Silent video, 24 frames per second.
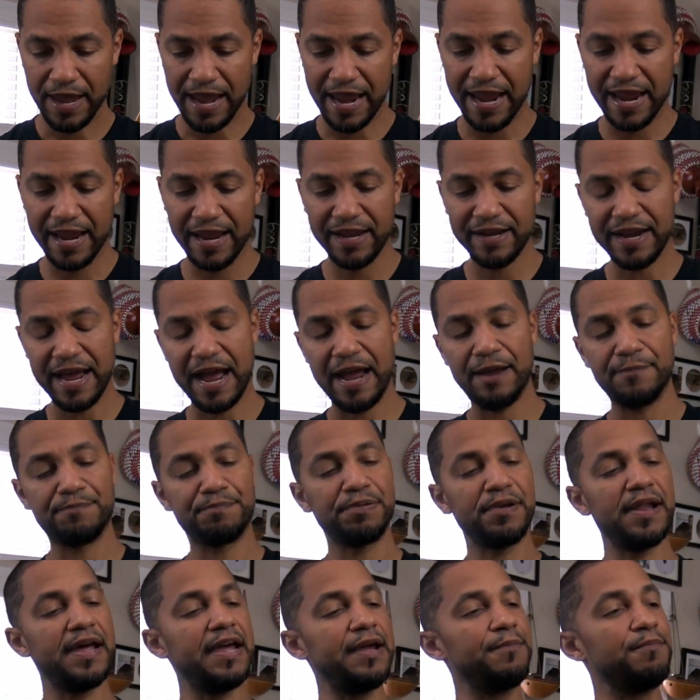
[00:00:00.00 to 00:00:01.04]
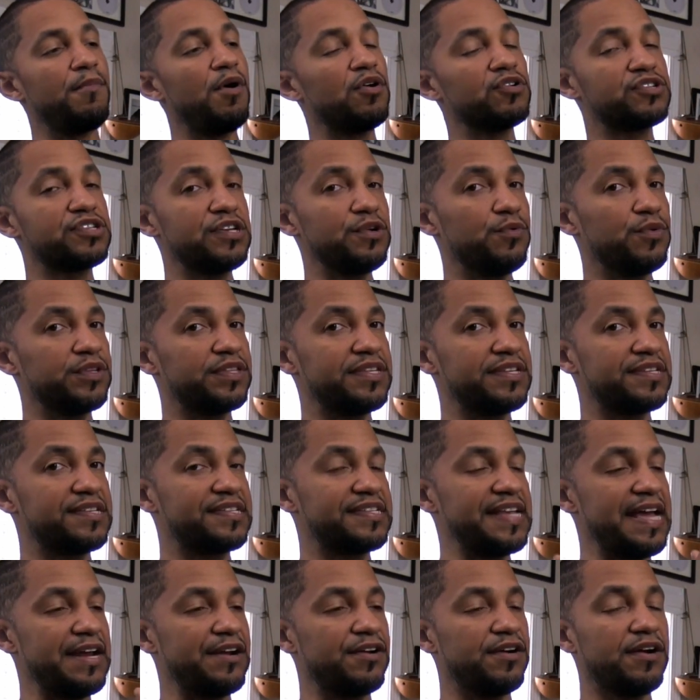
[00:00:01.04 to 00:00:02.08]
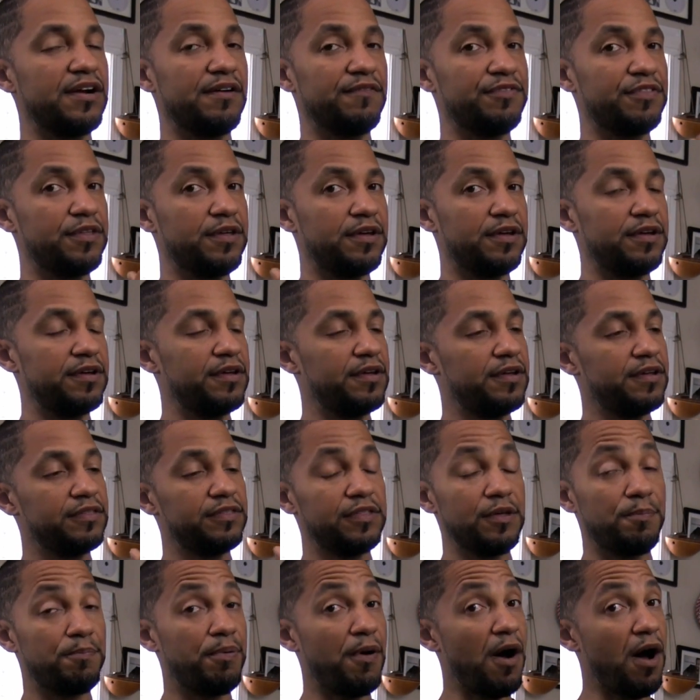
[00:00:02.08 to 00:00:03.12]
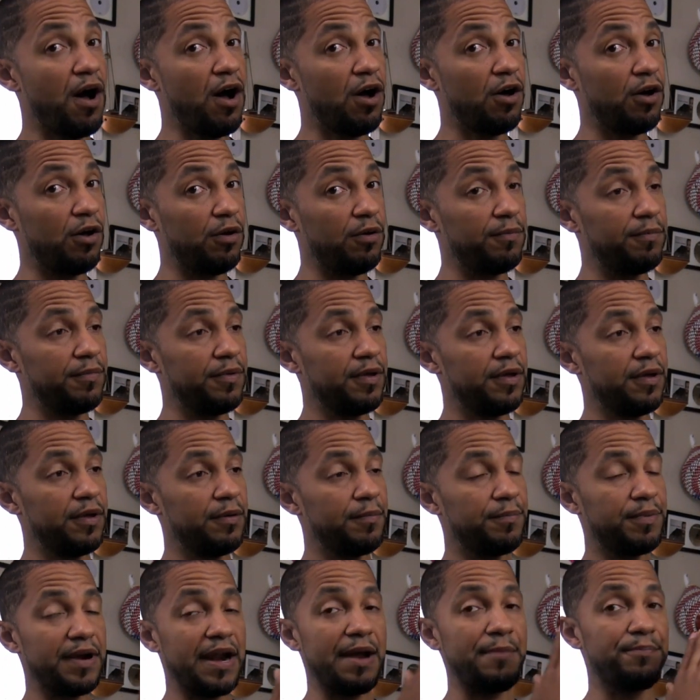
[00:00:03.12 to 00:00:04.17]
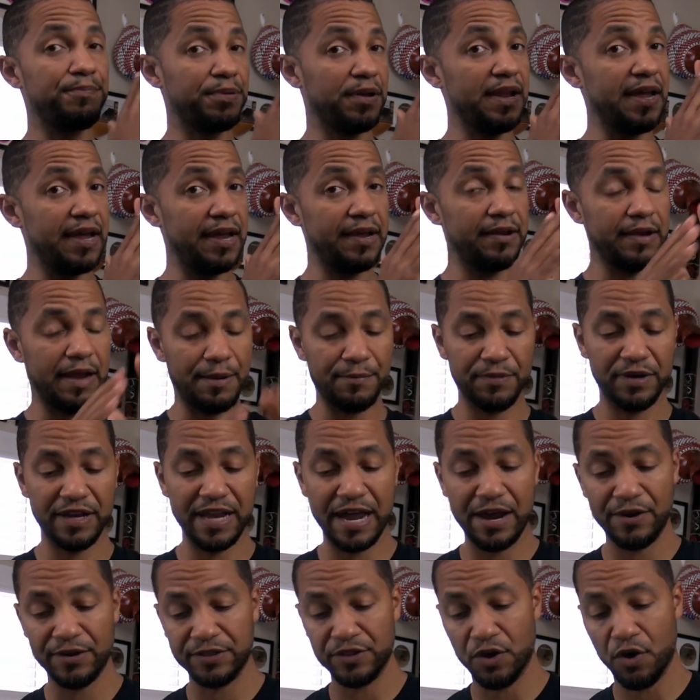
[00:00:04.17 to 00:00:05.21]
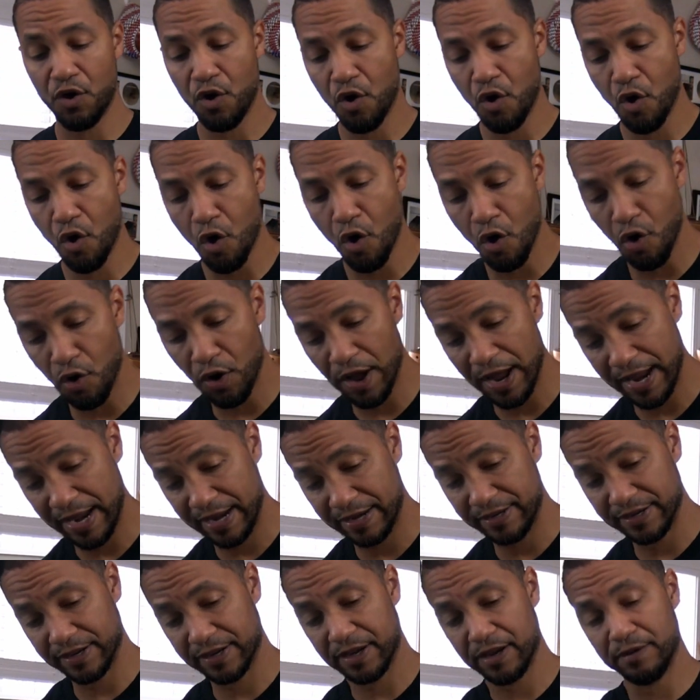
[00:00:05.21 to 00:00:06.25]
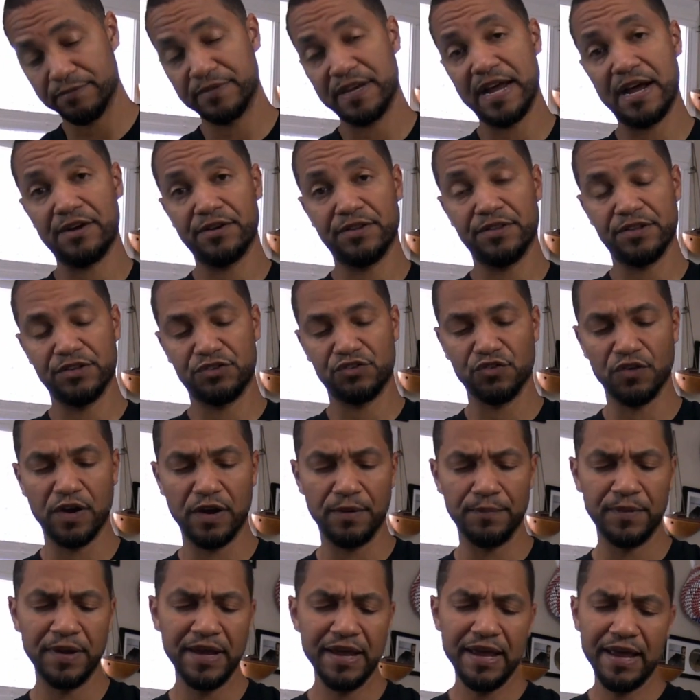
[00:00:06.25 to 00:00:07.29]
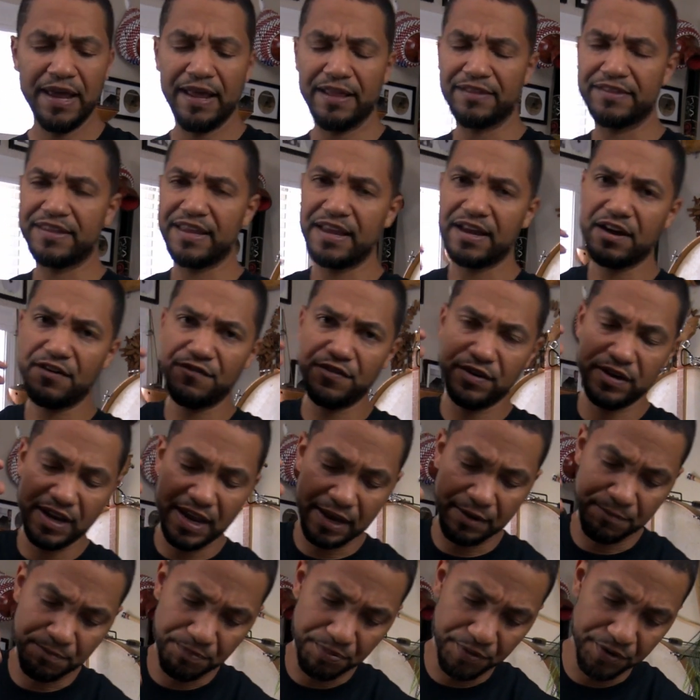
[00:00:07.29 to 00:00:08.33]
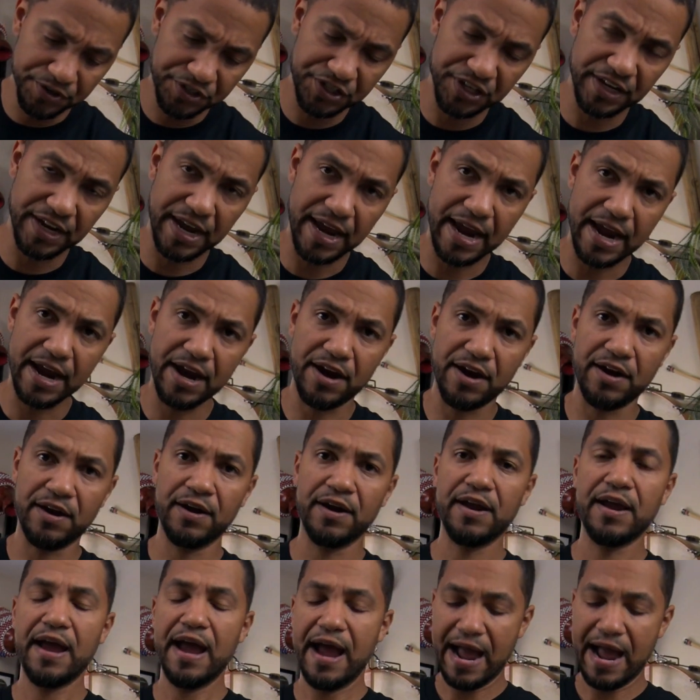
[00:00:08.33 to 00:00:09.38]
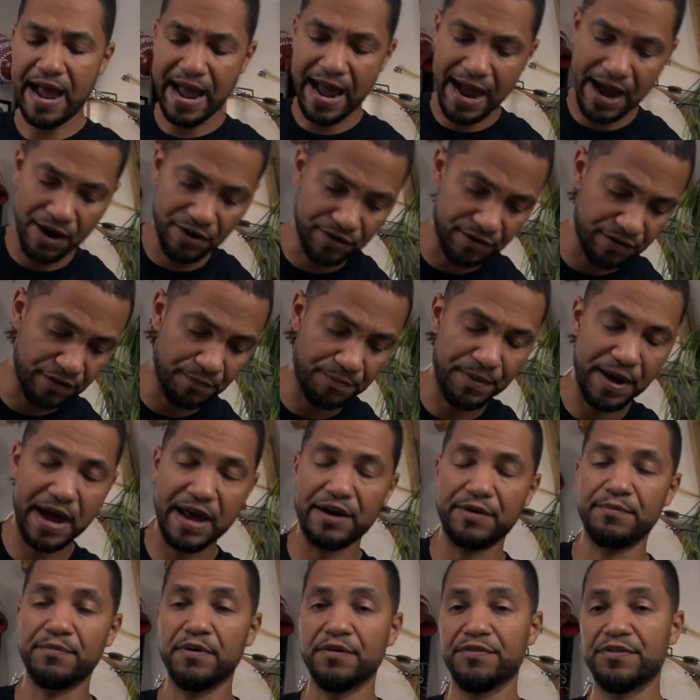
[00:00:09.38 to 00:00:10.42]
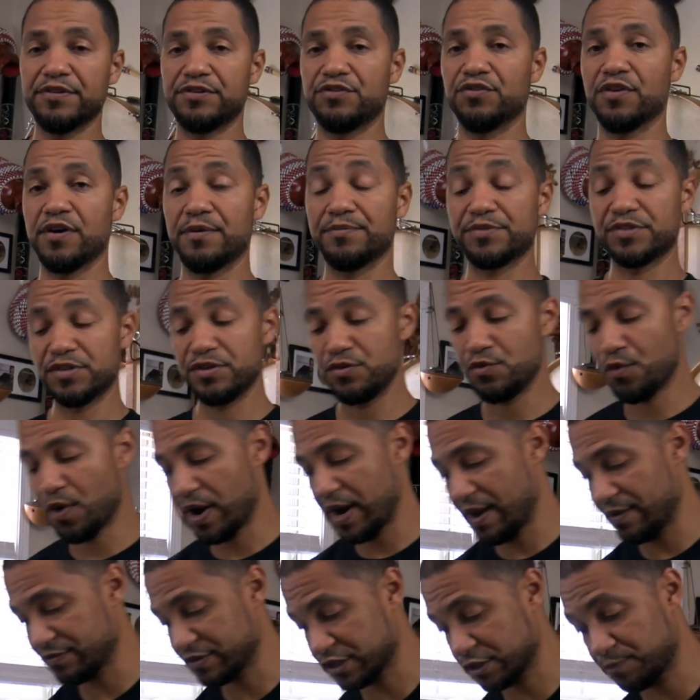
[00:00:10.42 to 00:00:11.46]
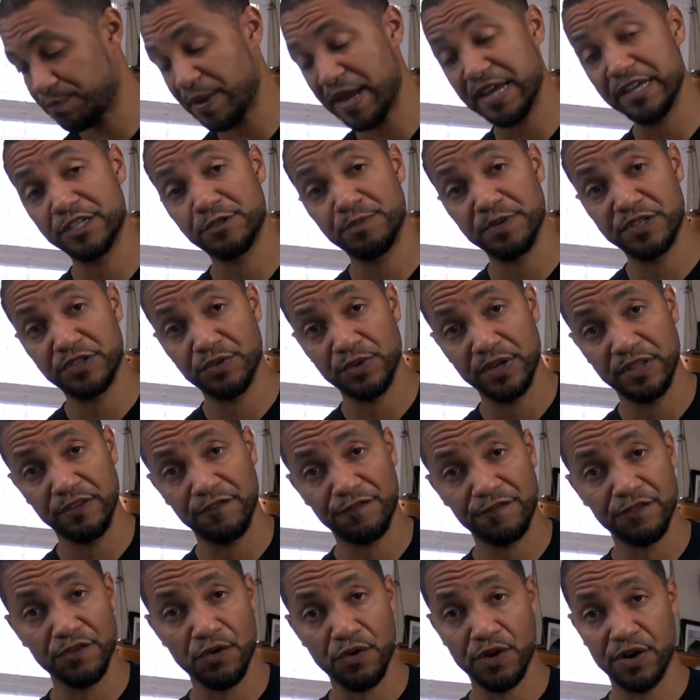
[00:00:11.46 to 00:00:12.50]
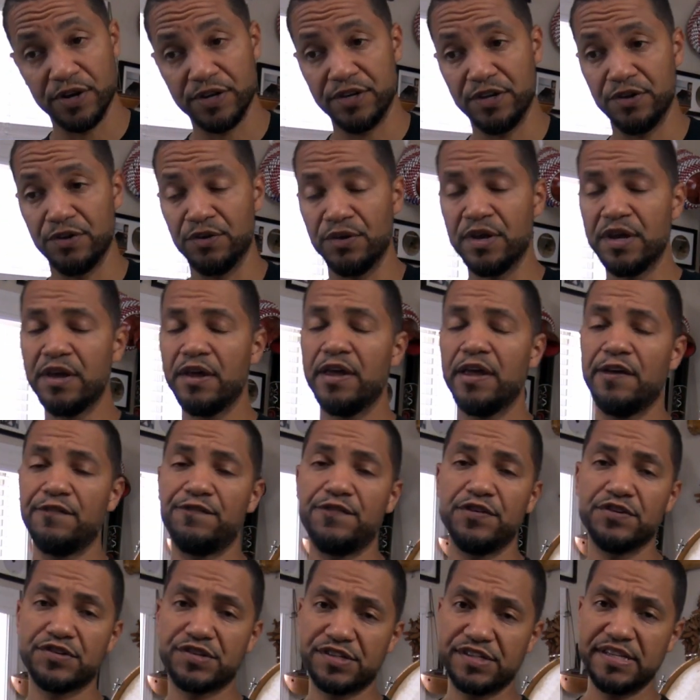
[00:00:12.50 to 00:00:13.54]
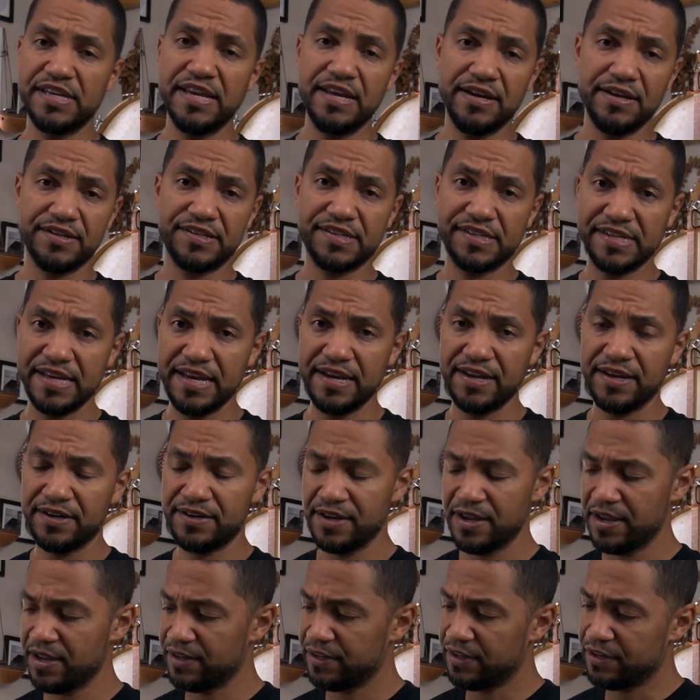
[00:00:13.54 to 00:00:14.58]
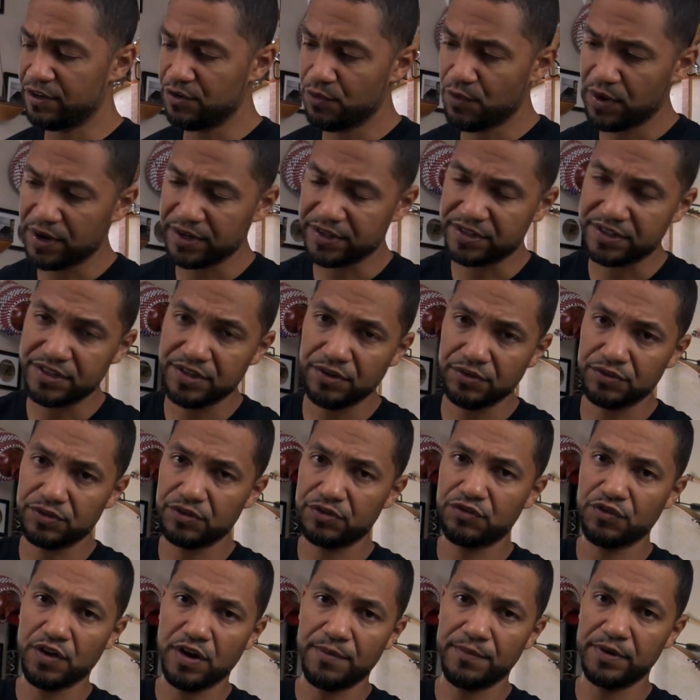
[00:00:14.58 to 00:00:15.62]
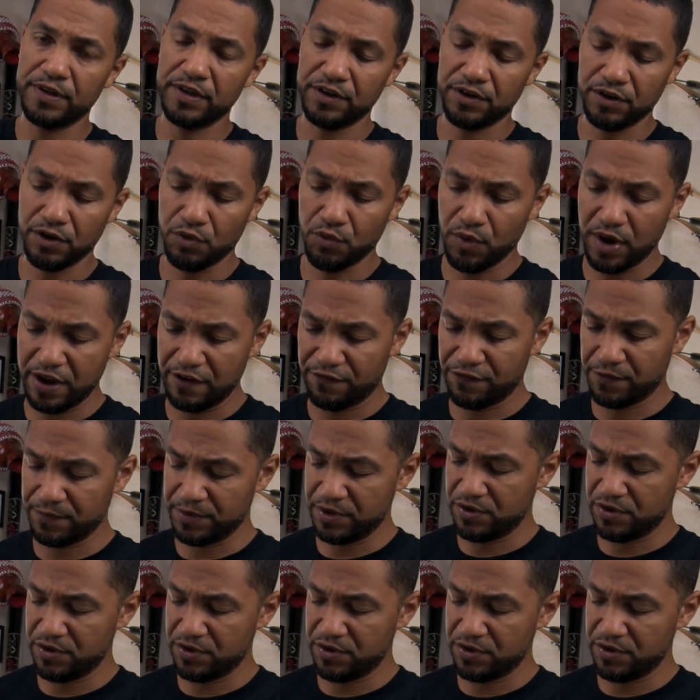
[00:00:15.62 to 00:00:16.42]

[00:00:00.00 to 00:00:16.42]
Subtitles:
And I'm playing mostly with the center of the palm, but I'm allowing the whole hand to come down on the drum, and think of it like pushing air out of the bottom of the drum. So you want to have space between the floor and you. If you're seated, then you want to tilt the drum a little away from